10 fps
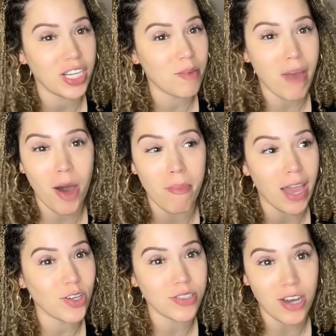about
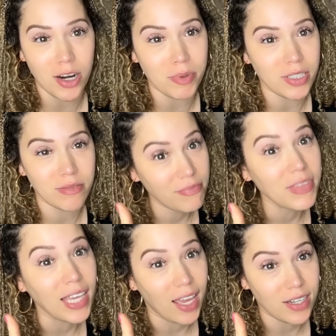Michael Darby?
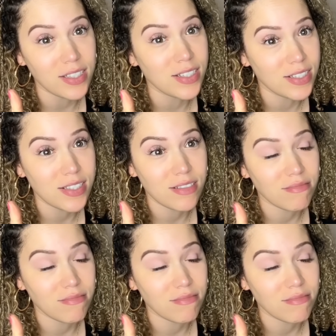Candace.